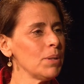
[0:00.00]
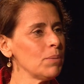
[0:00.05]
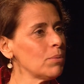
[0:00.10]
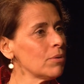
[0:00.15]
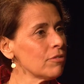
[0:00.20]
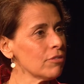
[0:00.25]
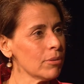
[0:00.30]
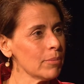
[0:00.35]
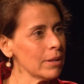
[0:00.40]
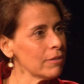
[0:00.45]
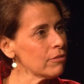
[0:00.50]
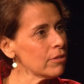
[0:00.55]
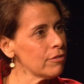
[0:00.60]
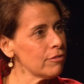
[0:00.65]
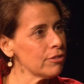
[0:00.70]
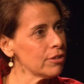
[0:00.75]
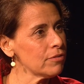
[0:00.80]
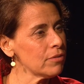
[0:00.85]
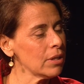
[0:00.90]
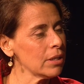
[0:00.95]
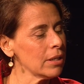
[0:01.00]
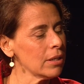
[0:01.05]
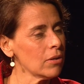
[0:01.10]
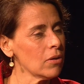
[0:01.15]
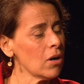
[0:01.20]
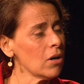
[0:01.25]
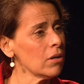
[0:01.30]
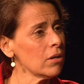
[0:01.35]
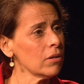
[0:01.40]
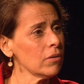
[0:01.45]
people from every, you know,
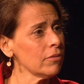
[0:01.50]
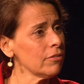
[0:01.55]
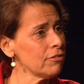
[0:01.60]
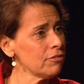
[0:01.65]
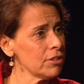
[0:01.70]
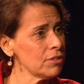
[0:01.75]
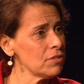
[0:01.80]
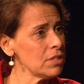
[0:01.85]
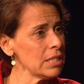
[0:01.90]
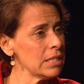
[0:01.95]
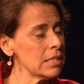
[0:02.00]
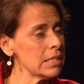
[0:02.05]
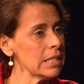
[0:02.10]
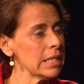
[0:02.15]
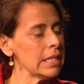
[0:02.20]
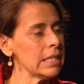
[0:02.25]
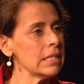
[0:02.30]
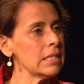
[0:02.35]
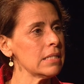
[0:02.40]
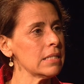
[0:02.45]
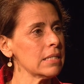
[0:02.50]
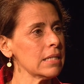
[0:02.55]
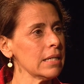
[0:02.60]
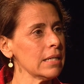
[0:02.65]
all 50 states,